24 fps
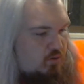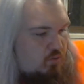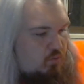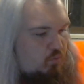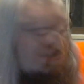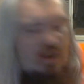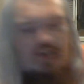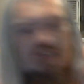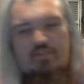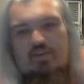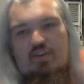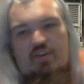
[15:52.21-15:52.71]

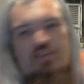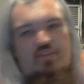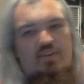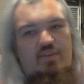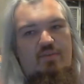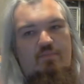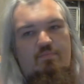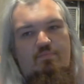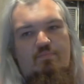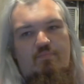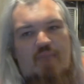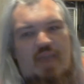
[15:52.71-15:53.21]
Whatever,
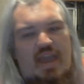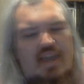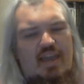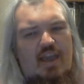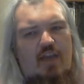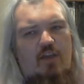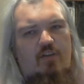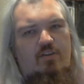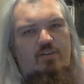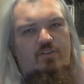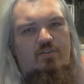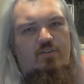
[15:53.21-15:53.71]
the main
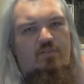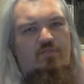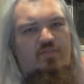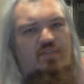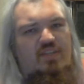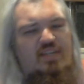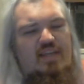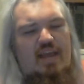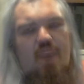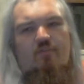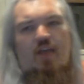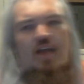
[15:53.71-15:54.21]
character of the
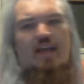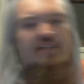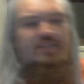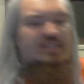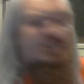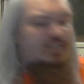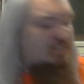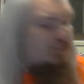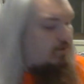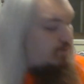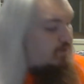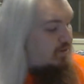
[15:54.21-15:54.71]
Dead
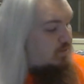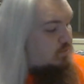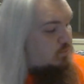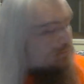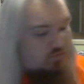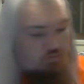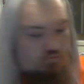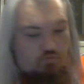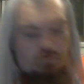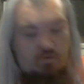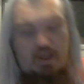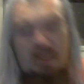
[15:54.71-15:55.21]
Rising series
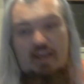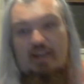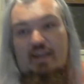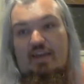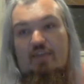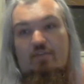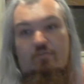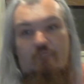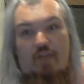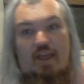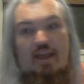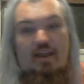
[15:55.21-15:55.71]
was really
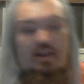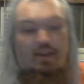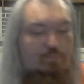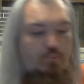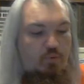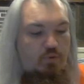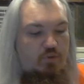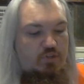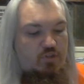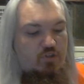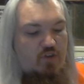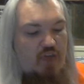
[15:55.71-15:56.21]
greatly
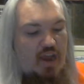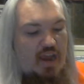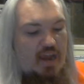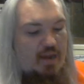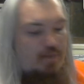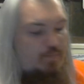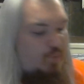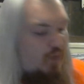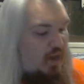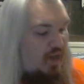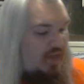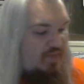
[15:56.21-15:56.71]
portrayed
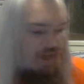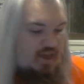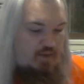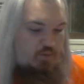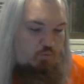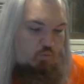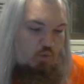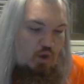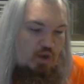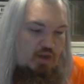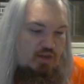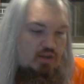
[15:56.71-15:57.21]
by
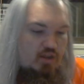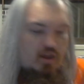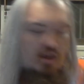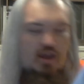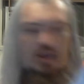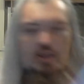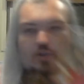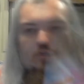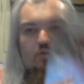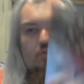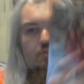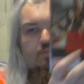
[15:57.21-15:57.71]
that one
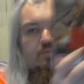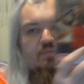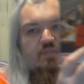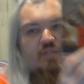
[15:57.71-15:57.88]
guy who